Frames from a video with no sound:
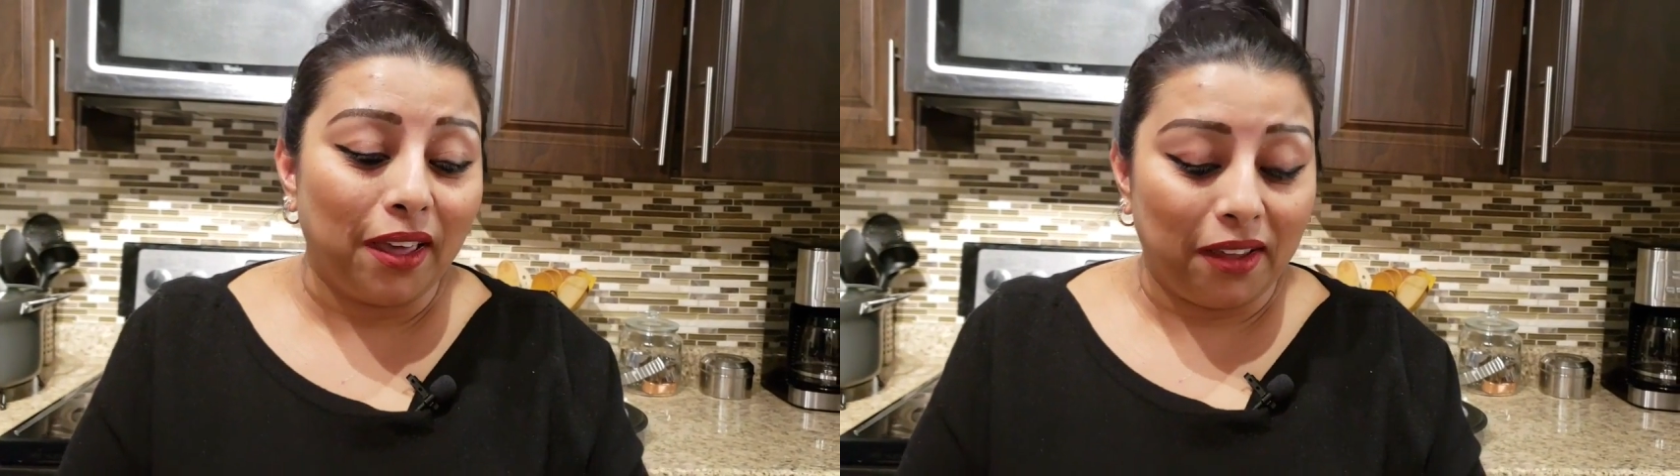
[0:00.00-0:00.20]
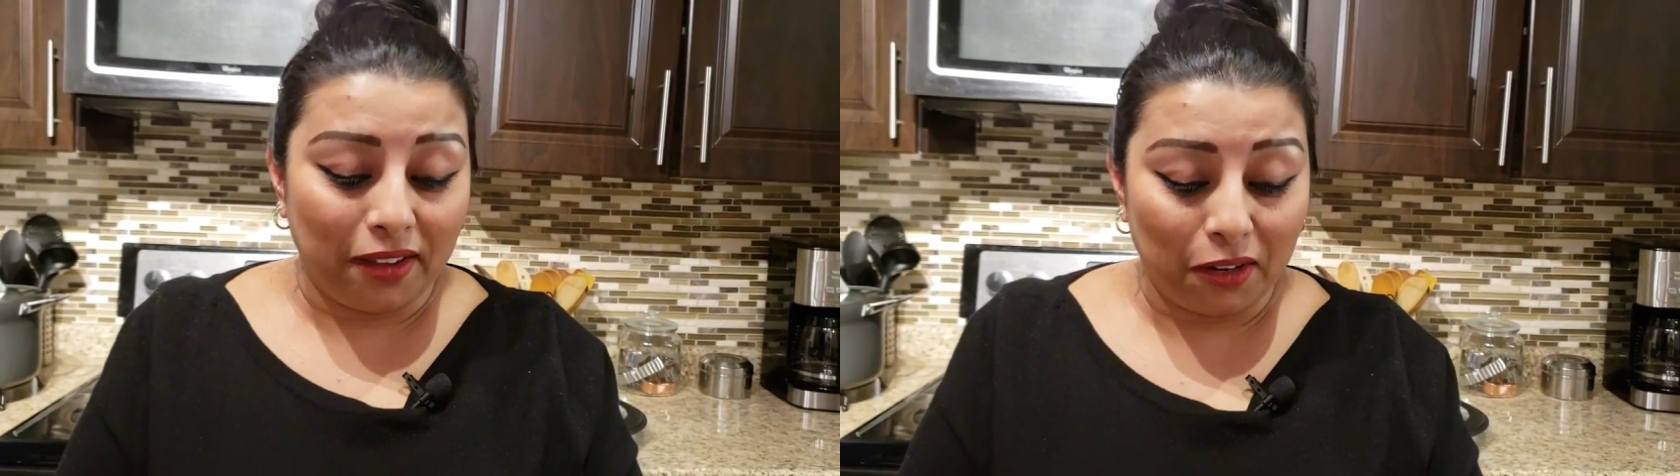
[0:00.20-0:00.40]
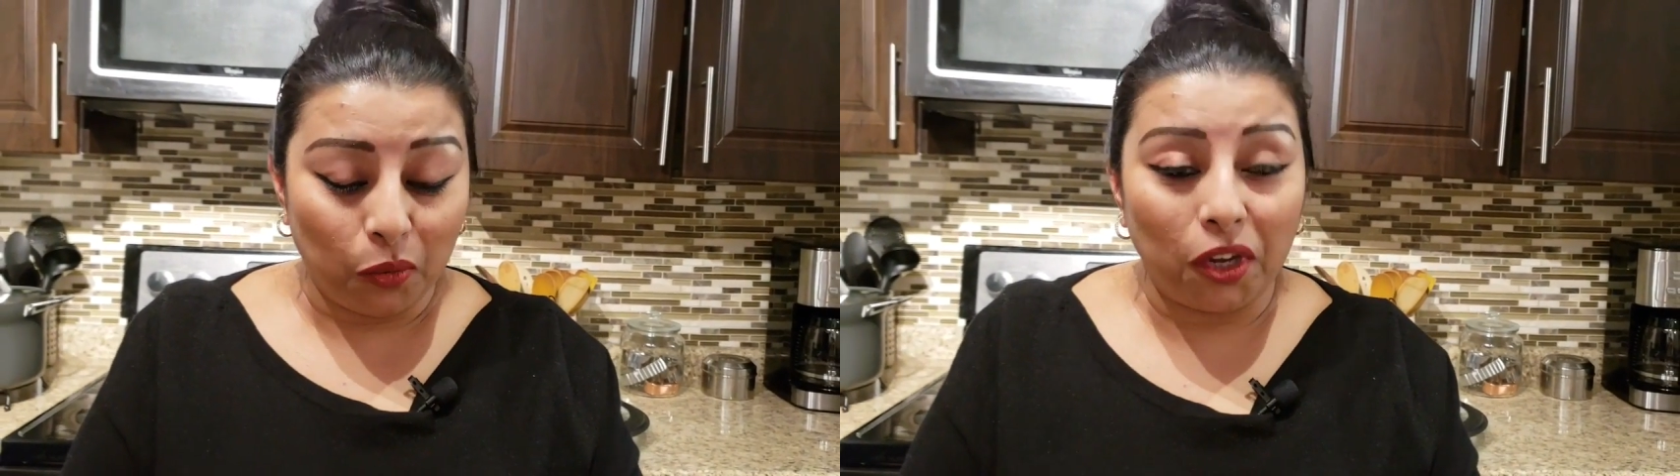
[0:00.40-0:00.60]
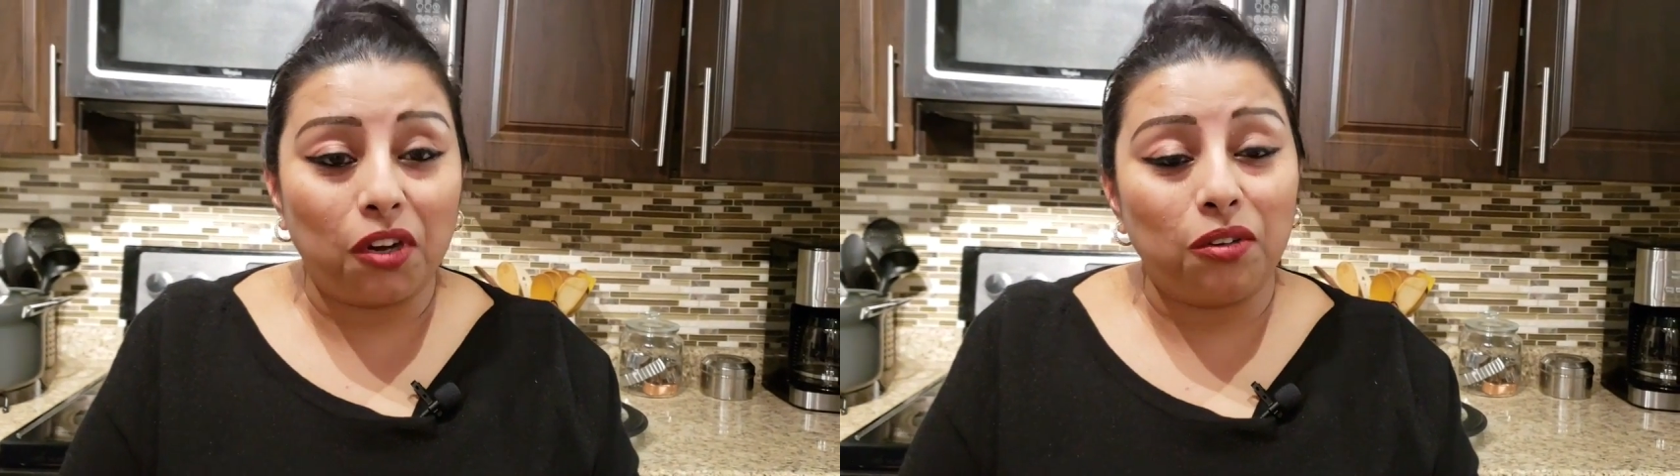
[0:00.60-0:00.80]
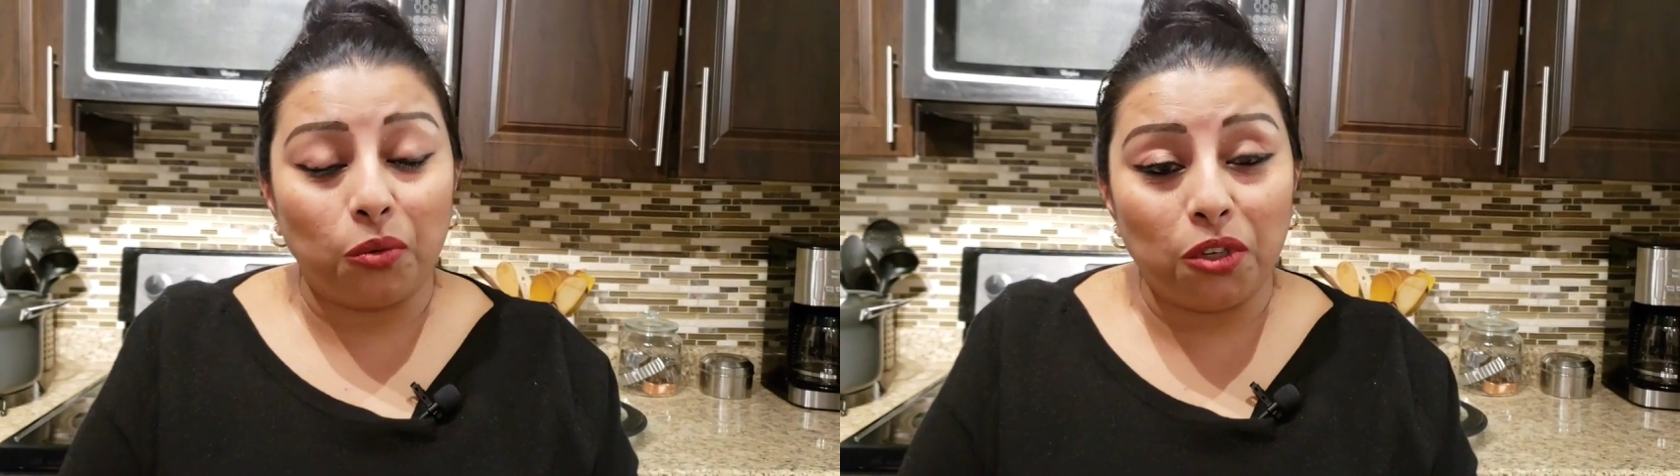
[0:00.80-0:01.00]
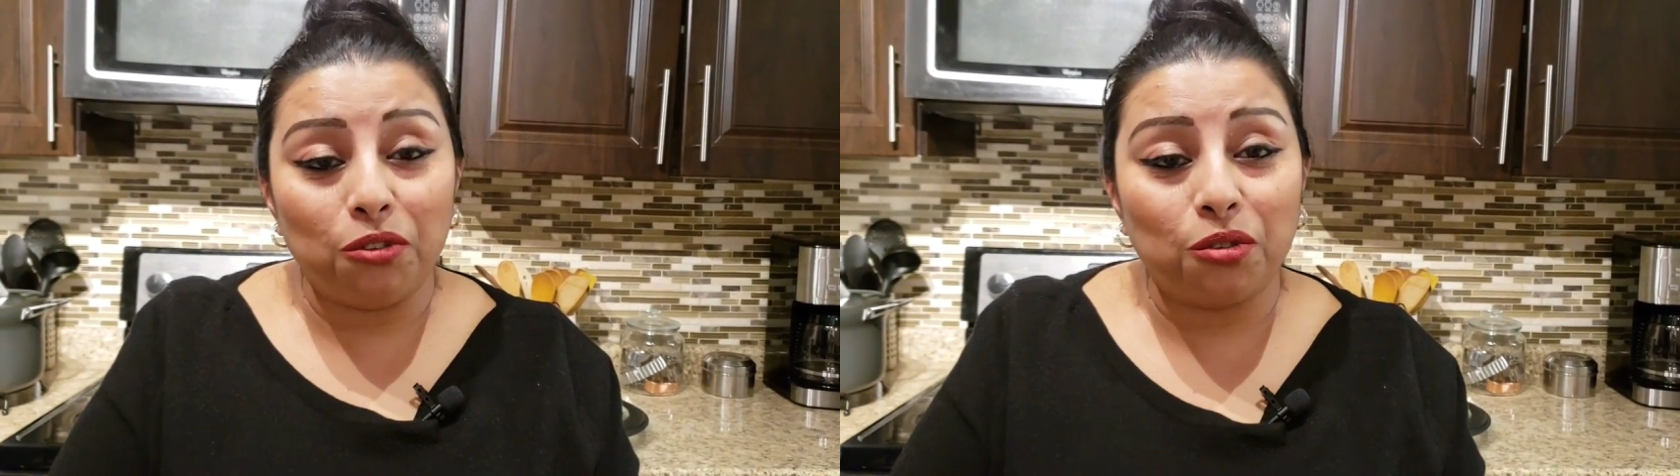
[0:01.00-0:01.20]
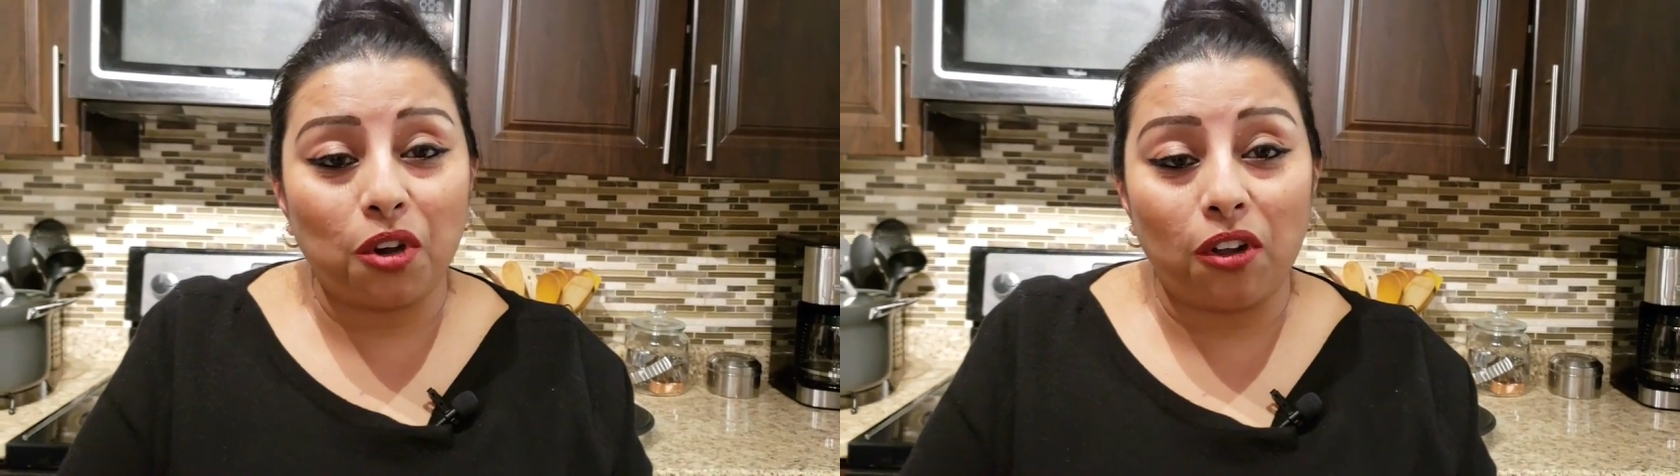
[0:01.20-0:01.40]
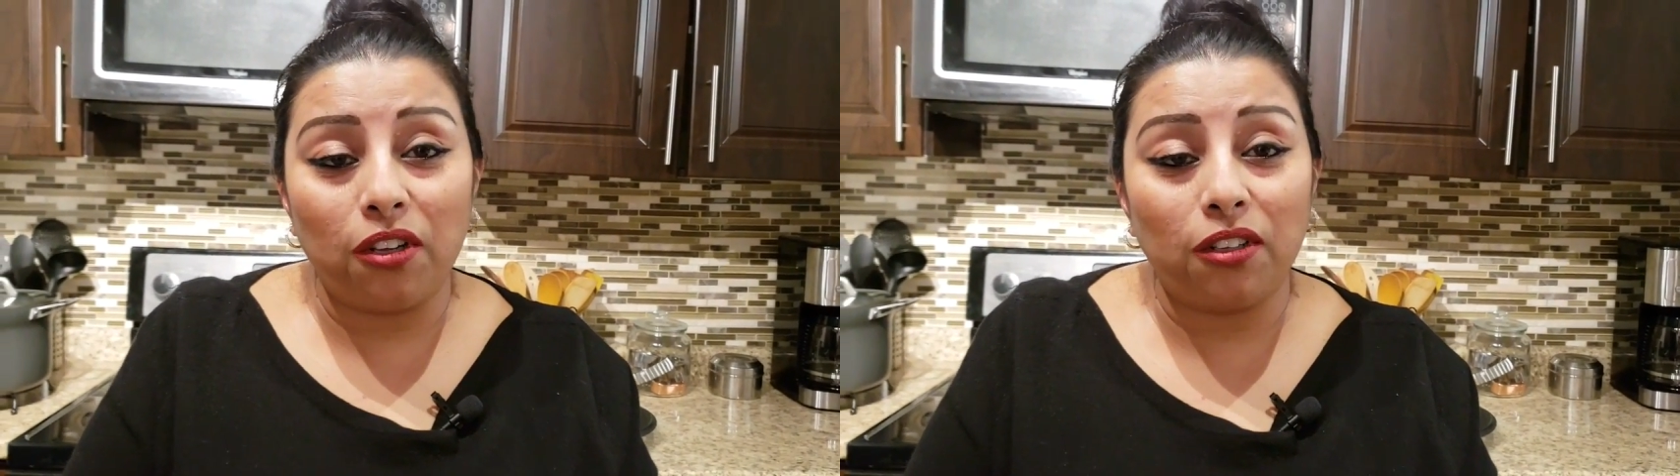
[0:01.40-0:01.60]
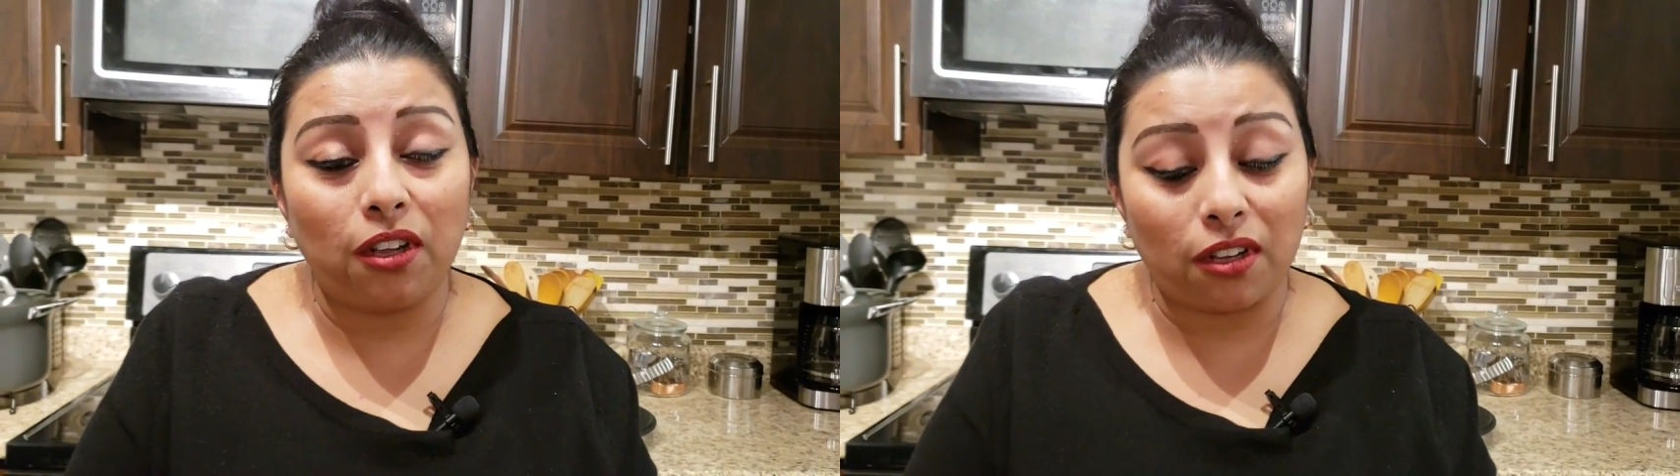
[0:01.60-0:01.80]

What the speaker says: And we used to call it